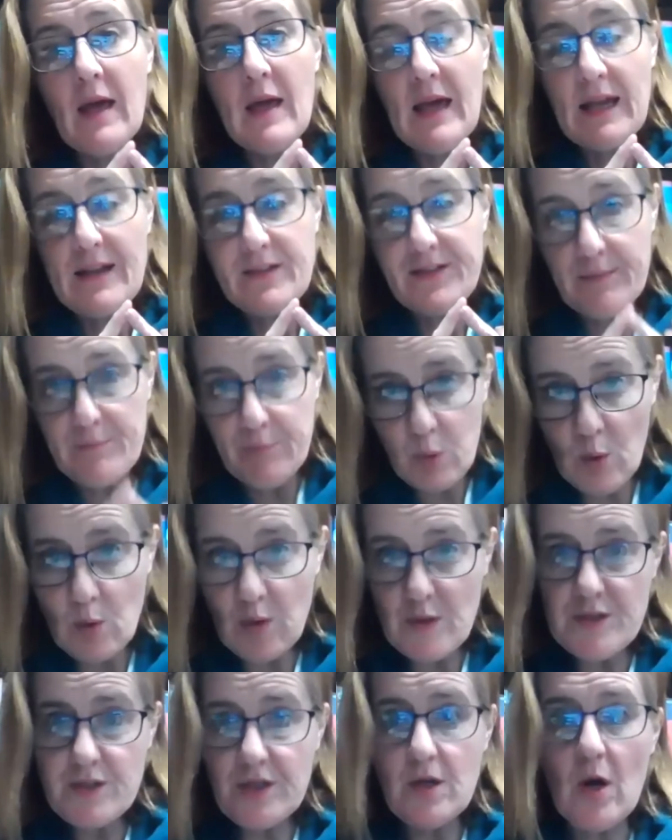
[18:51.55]
It's
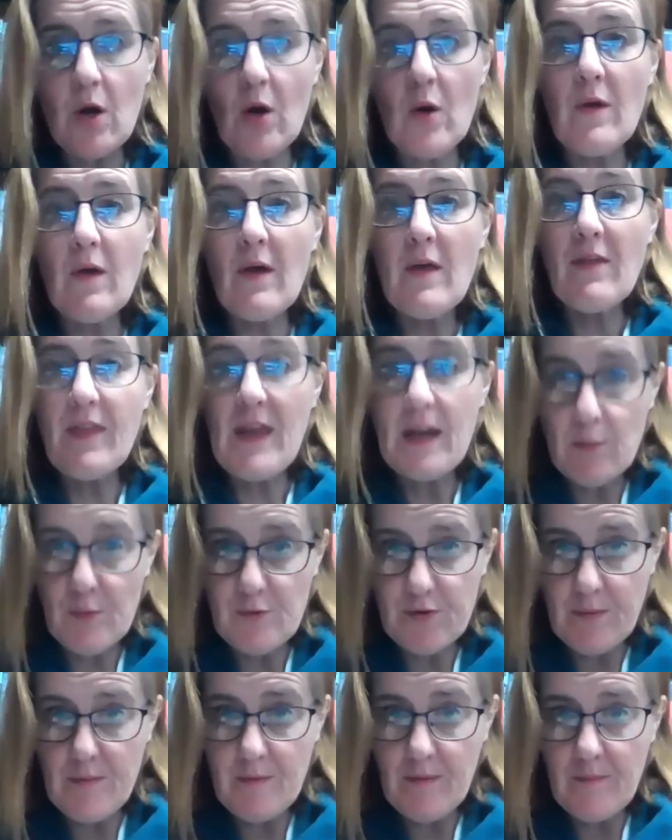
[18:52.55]
important to know
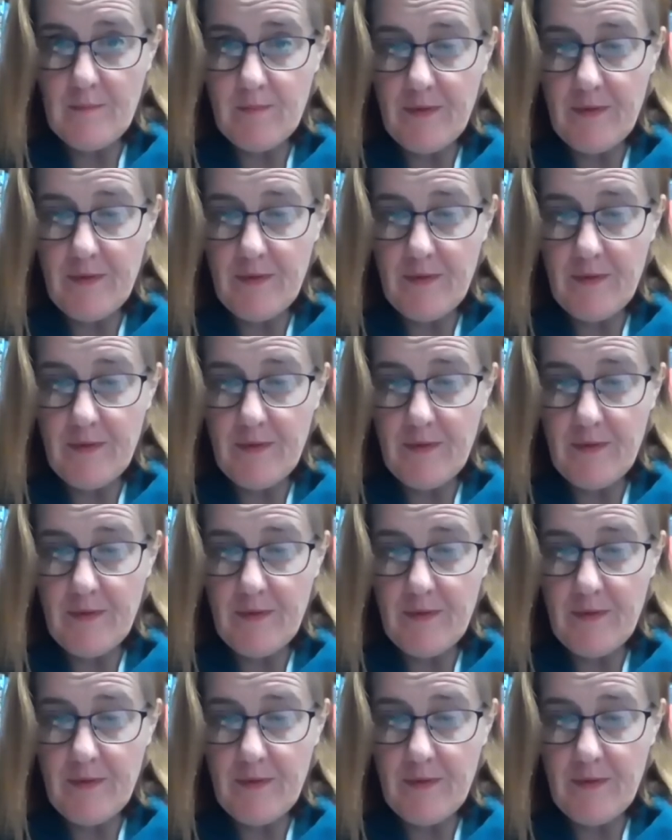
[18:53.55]
that